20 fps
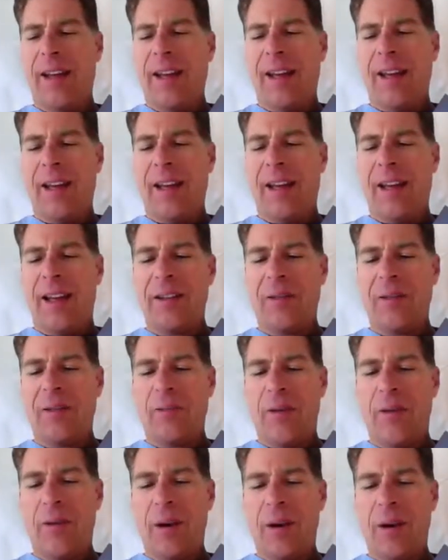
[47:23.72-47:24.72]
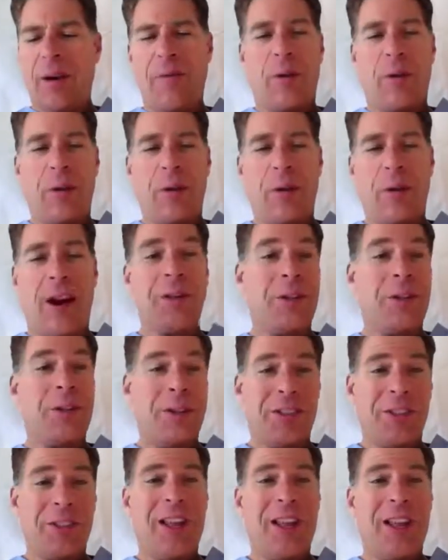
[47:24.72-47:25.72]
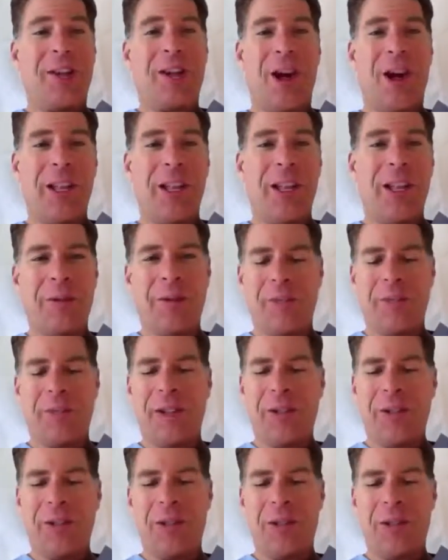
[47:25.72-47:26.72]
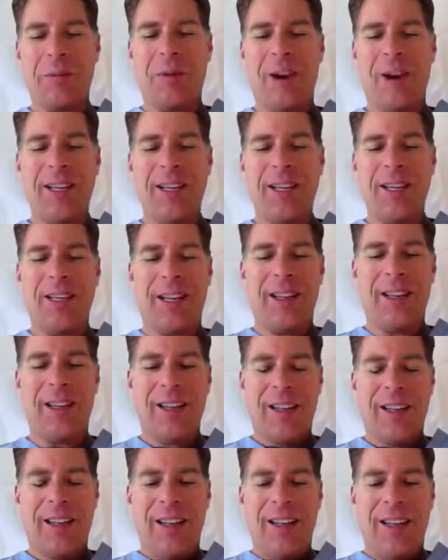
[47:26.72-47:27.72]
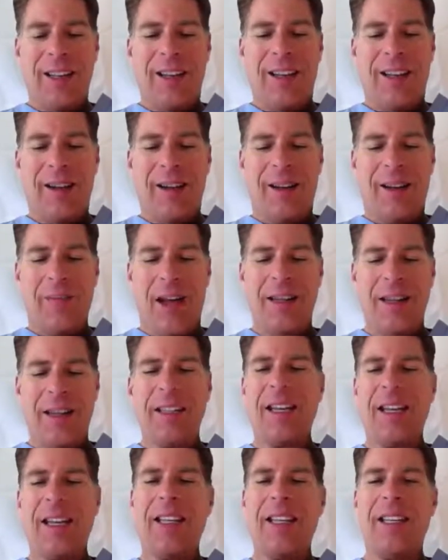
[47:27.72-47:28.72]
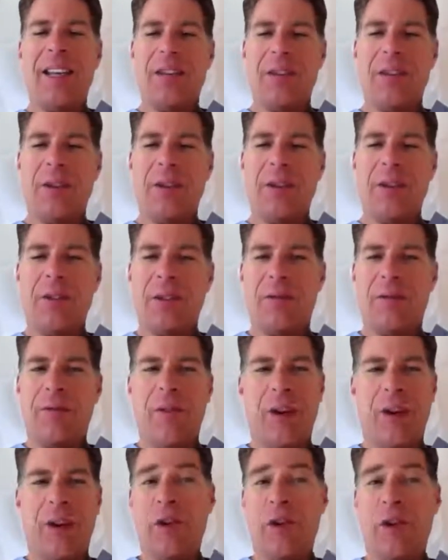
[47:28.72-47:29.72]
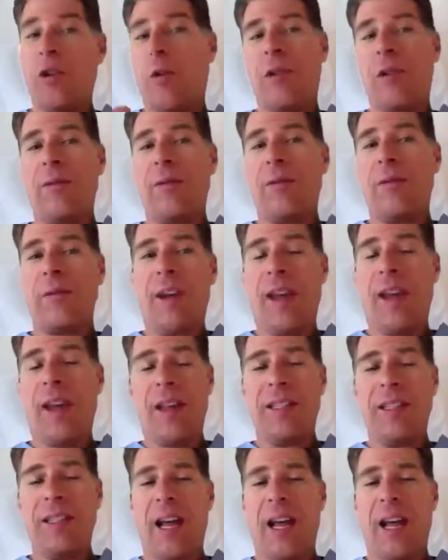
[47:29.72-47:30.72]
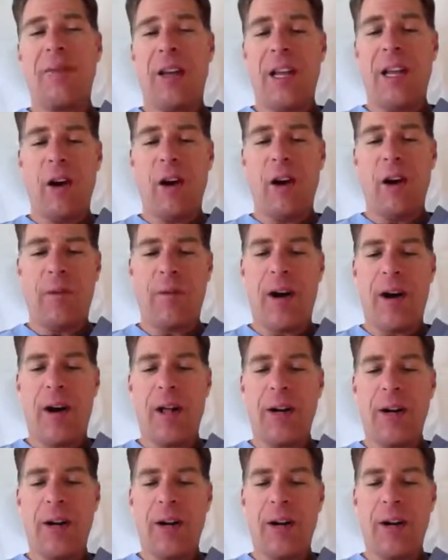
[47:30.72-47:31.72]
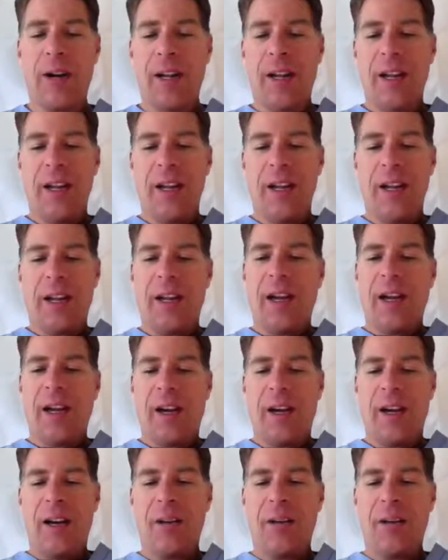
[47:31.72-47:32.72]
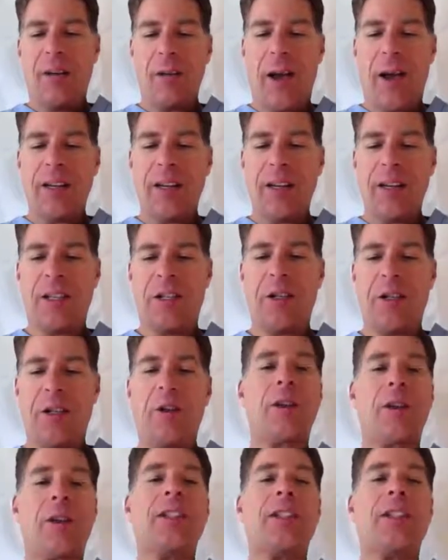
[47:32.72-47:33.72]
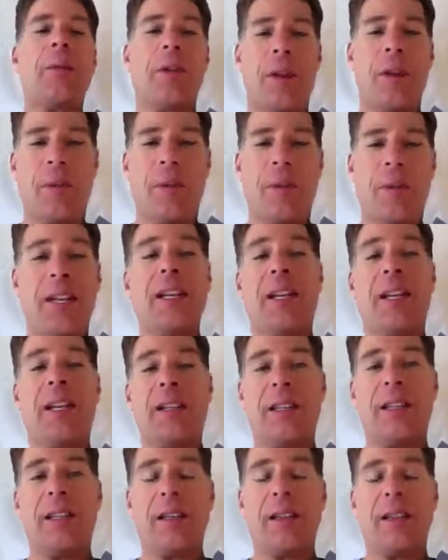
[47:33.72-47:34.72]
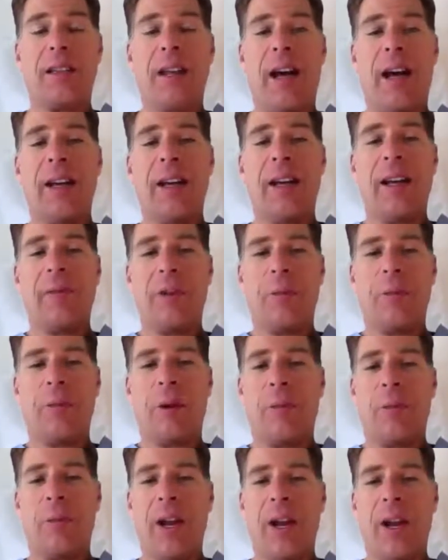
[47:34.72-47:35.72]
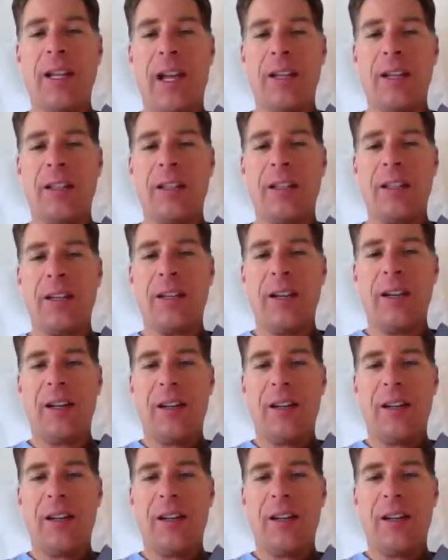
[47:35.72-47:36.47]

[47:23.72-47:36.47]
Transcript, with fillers: And one of my former graduate students who's now a colleague with me, George Barraza, um, had this idea to use a very short uh, and sad video of a father uh, who has his two-year-old son with him, and the son is dying of terminal brain cancer.